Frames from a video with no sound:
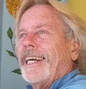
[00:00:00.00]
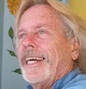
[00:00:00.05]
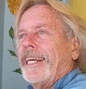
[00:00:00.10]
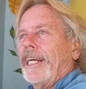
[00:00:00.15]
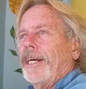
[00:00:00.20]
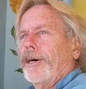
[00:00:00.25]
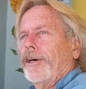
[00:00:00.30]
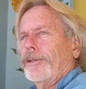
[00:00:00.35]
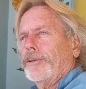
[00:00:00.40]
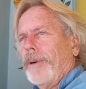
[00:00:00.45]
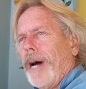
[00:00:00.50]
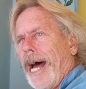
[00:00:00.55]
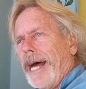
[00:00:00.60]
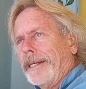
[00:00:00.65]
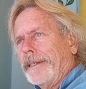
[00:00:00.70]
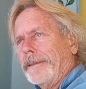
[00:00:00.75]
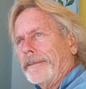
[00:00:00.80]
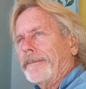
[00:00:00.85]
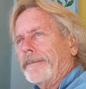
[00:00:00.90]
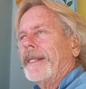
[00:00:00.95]
And he goes,
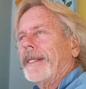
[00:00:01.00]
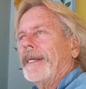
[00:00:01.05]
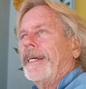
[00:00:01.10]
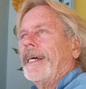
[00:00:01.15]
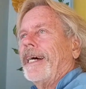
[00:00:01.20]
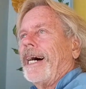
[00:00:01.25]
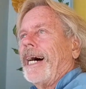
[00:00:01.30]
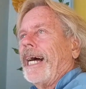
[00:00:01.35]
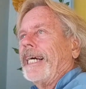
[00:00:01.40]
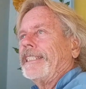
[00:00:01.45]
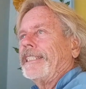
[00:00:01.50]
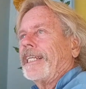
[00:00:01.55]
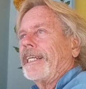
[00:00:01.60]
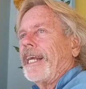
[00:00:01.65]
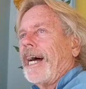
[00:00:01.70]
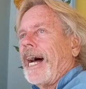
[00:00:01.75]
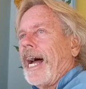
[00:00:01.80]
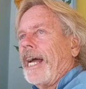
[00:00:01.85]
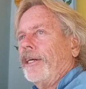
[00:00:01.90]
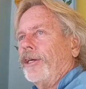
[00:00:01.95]
what? I
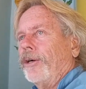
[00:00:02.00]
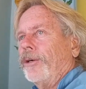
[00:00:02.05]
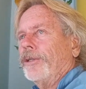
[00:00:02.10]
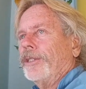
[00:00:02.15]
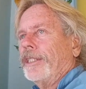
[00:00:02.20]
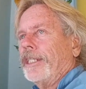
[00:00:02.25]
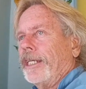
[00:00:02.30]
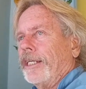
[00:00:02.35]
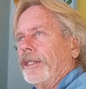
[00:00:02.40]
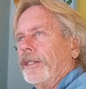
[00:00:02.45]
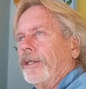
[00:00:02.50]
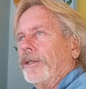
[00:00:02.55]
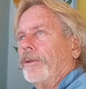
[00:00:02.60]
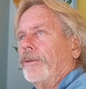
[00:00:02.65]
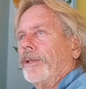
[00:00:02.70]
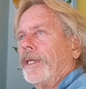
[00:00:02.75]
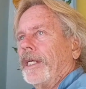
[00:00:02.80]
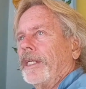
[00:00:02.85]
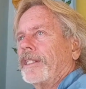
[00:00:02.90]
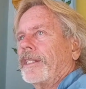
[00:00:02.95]
said, I don't
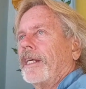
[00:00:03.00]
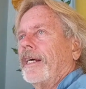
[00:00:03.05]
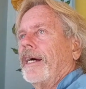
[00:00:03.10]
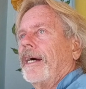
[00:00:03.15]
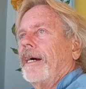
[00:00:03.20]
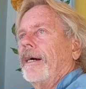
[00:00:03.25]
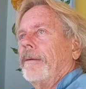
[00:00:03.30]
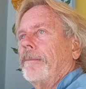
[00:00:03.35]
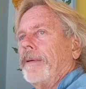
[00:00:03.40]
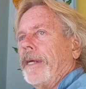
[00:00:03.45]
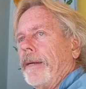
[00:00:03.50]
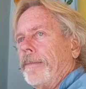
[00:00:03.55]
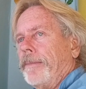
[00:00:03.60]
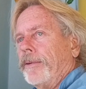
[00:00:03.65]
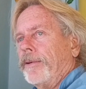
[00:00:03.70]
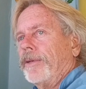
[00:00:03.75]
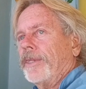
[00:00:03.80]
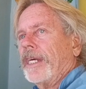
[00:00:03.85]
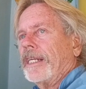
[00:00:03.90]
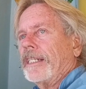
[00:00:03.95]
deal with
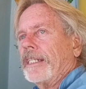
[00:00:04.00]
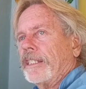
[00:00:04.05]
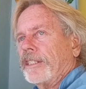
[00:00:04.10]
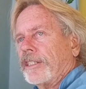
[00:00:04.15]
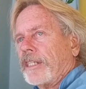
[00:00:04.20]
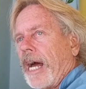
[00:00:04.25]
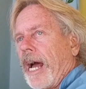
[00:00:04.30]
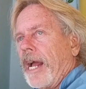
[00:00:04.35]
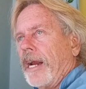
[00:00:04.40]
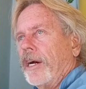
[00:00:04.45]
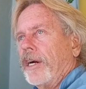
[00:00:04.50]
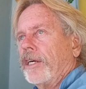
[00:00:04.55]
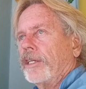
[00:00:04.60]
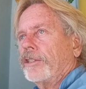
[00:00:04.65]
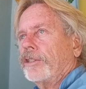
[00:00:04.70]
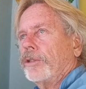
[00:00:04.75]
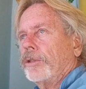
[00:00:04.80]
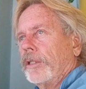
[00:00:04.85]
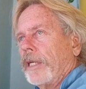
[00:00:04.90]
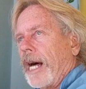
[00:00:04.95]
people that desire
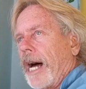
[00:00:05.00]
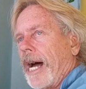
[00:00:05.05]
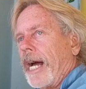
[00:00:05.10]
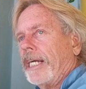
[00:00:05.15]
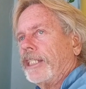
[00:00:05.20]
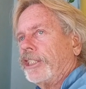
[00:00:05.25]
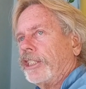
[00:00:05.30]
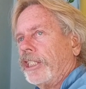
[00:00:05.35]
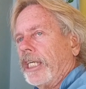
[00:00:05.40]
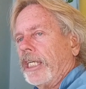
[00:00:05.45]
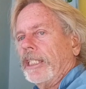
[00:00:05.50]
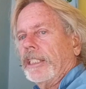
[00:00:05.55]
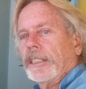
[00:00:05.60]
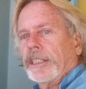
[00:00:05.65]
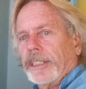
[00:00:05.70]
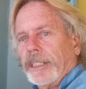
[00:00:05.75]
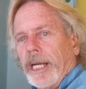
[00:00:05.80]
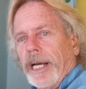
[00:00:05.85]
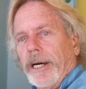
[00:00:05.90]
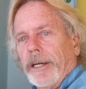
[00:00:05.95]
to lie, cheat,
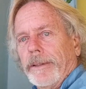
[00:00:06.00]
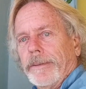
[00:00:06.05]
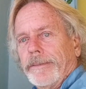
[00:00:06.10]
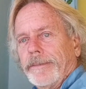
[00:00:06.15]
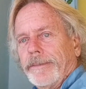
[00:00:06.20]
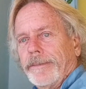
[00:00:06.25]
and steal.